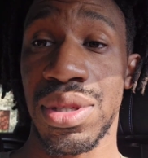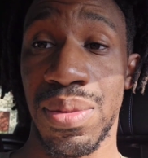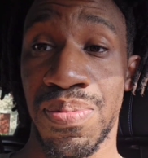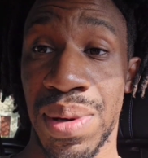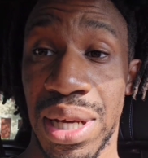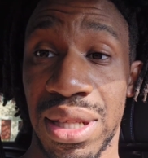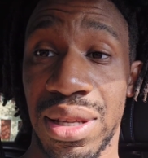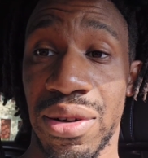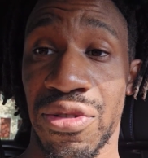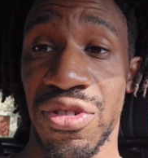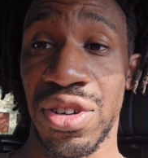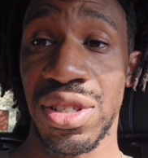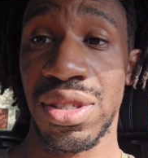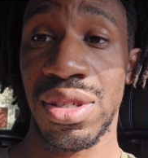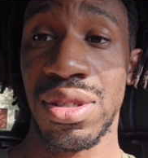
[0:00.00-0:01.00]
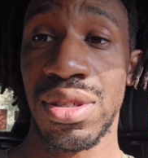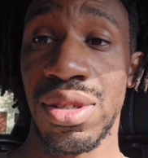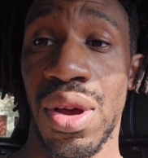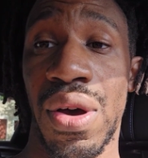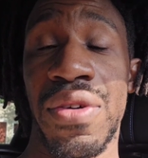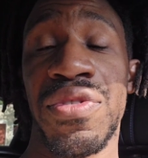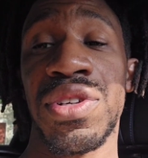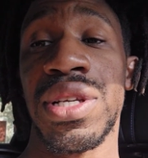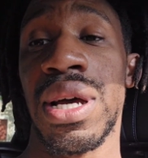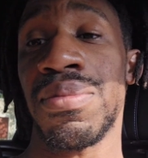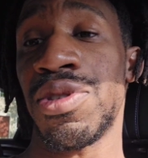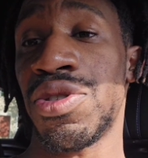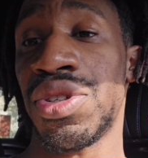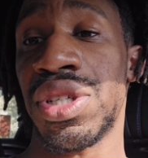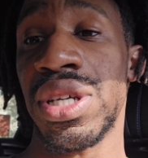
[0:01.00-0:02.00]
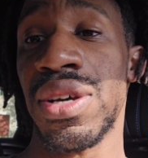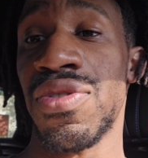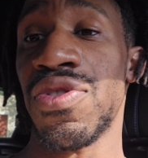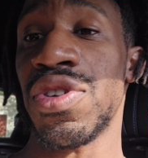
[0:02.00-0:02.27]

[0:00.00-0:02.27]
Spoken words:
a big difference. So every time you shift,